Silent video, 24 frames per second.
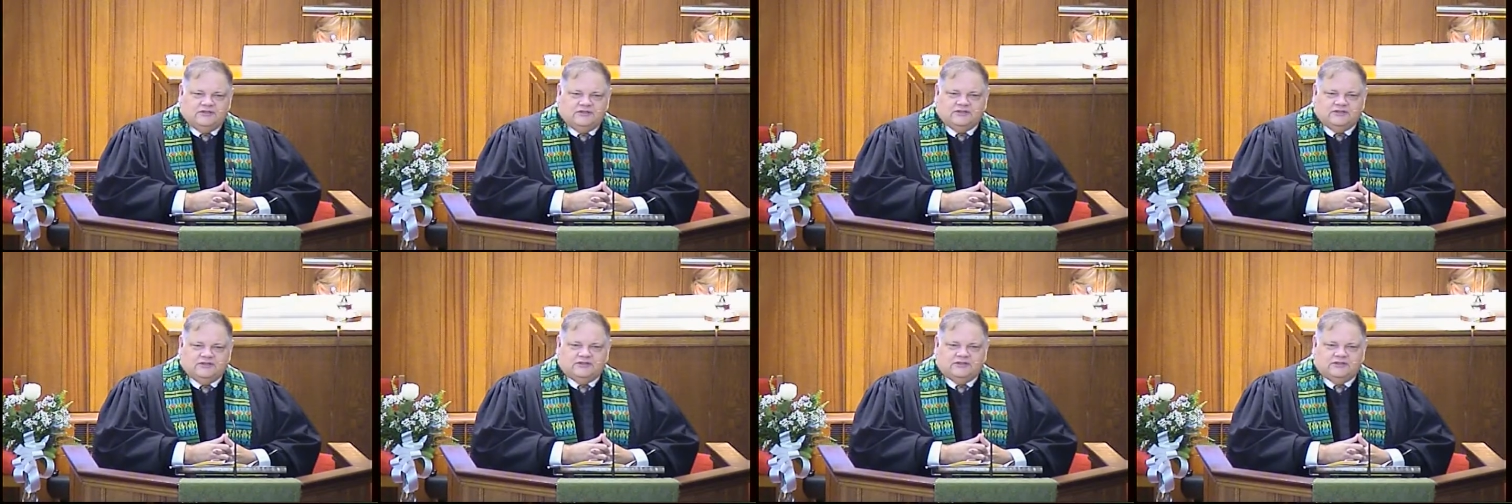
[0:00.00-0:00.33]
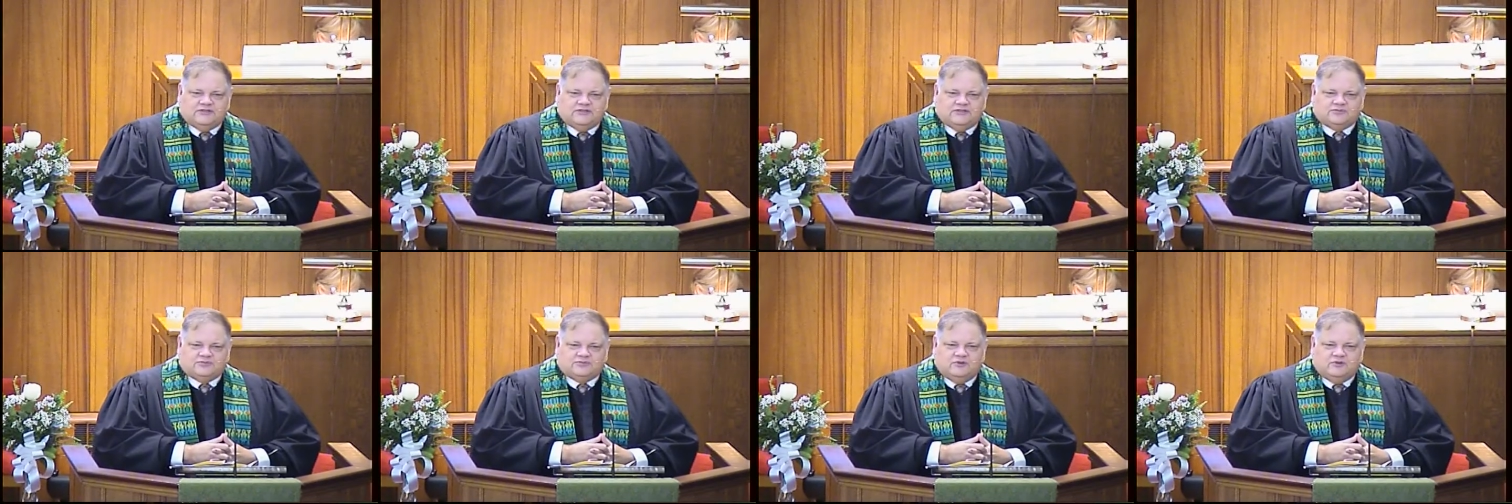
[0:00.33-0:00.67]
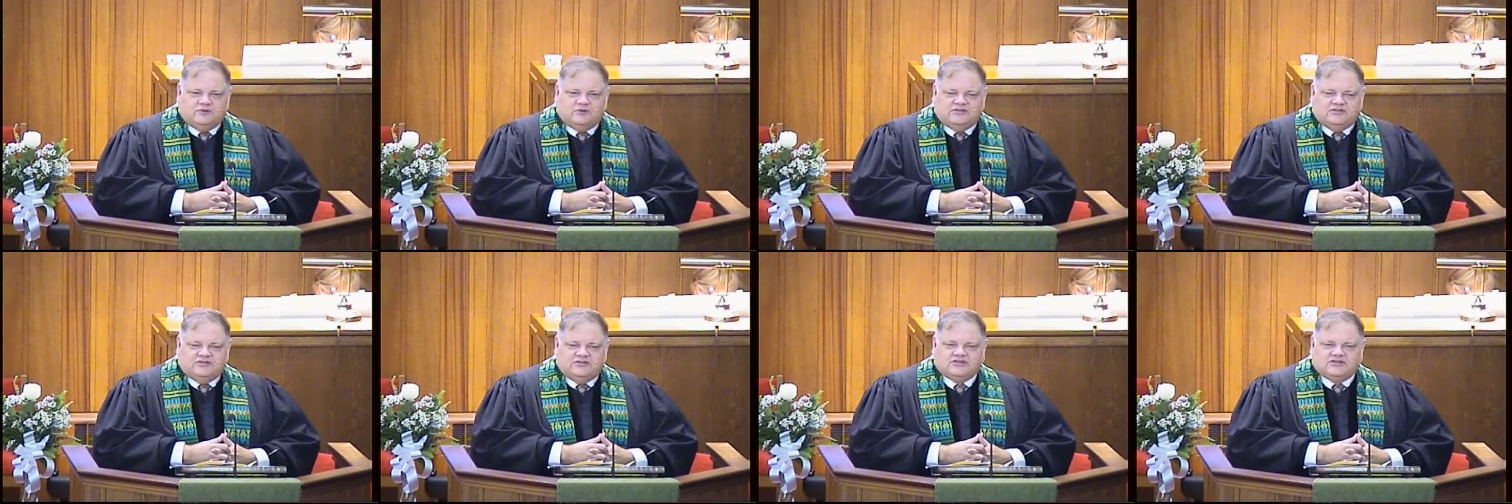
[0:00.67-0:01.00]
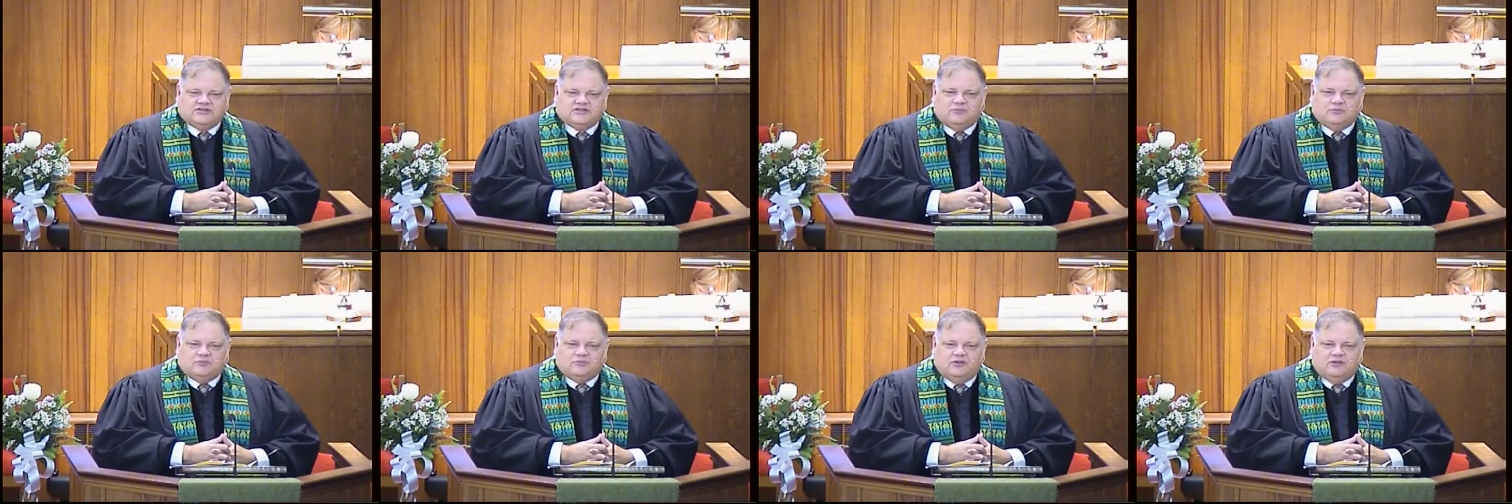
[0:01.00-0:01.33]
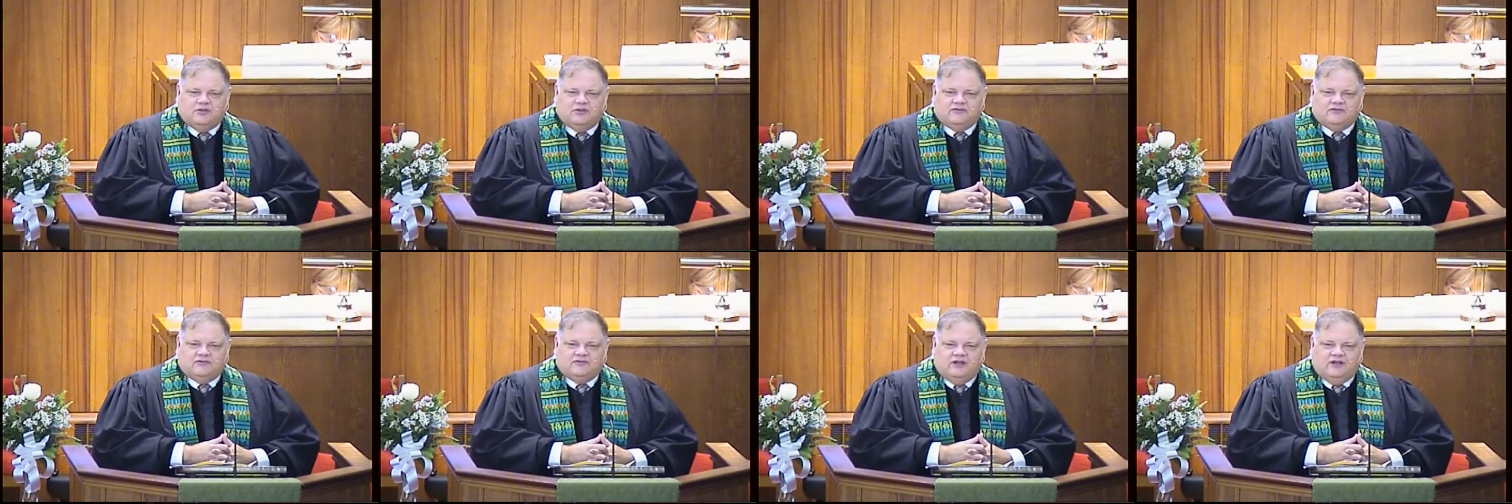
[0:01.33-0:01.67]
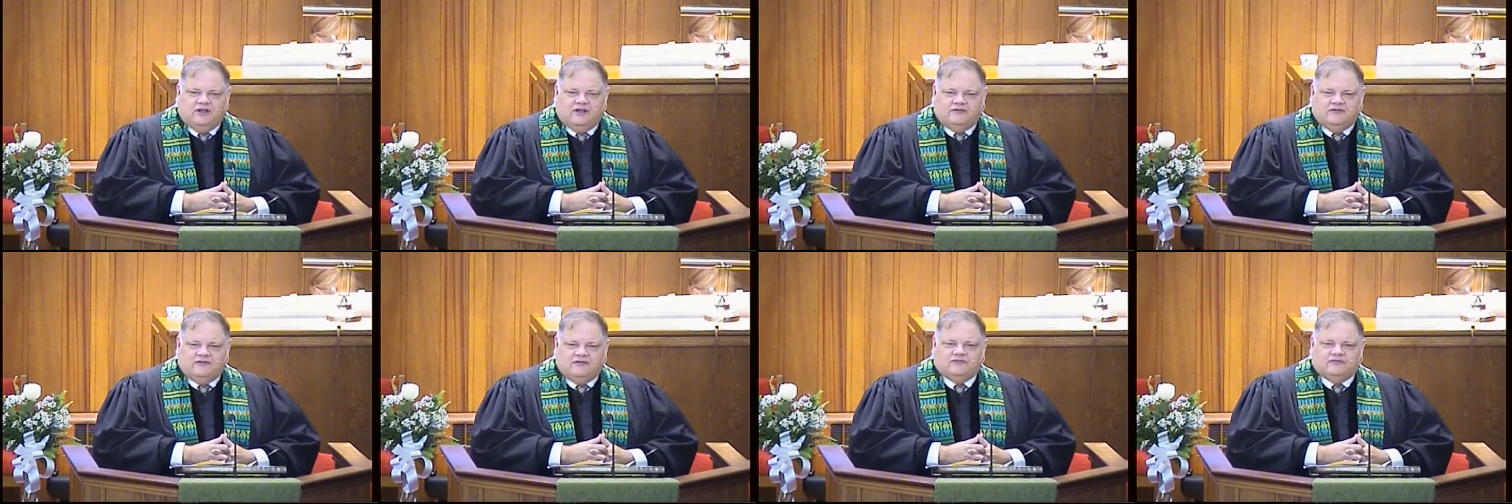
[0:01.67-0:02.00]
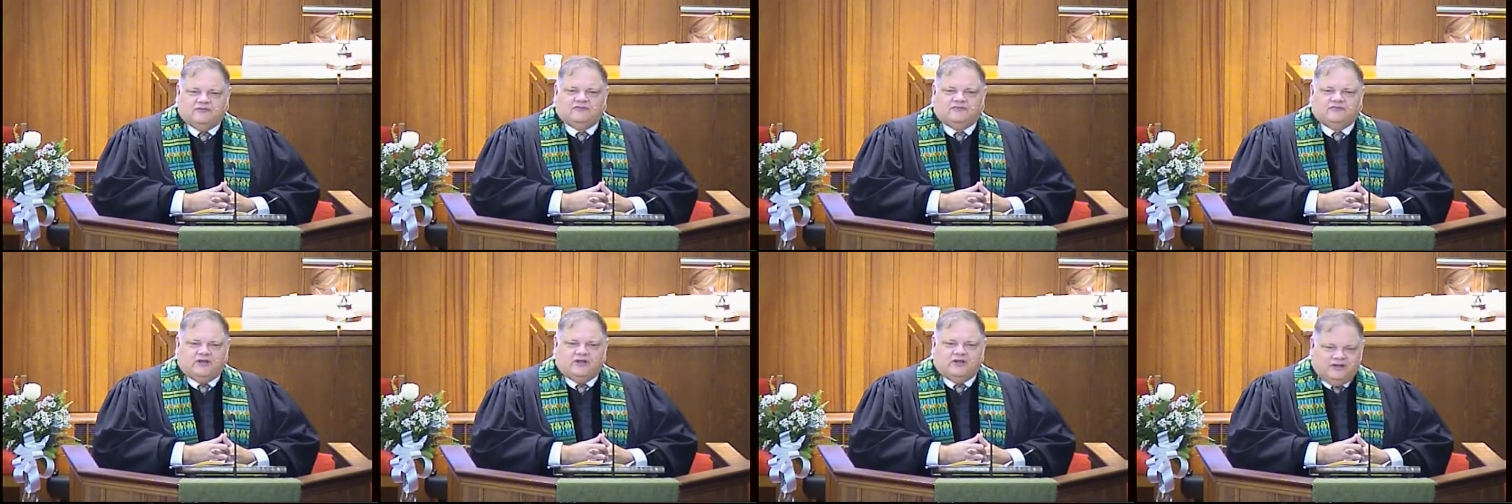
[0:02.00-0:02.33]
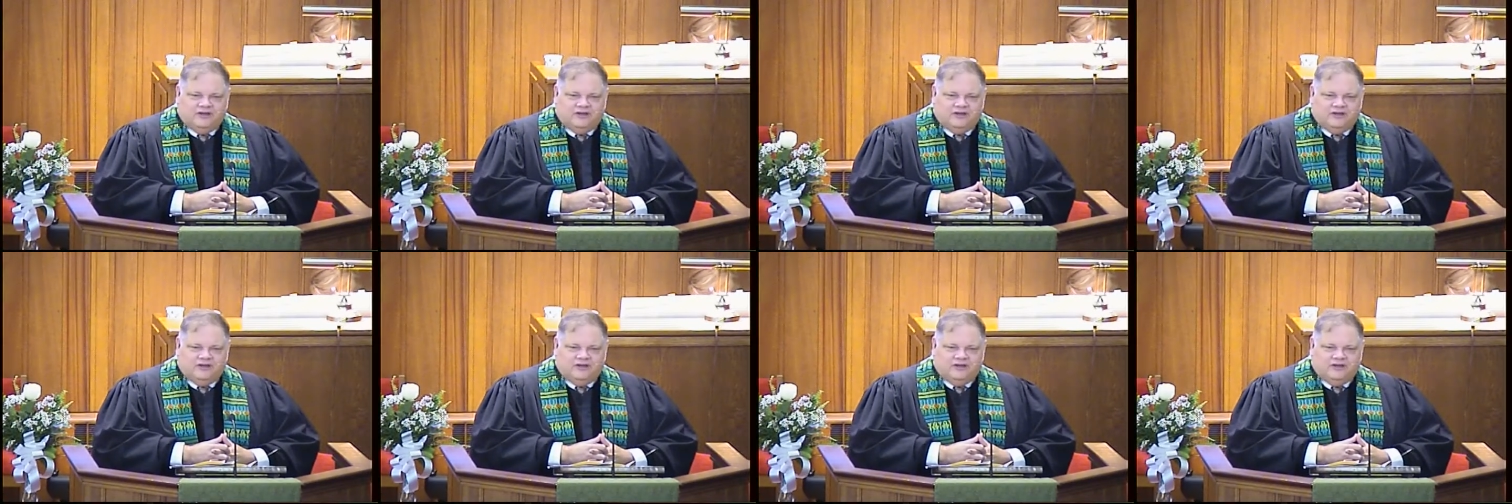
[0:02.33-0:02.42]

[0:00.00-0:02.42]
as we celebrated the life of Dot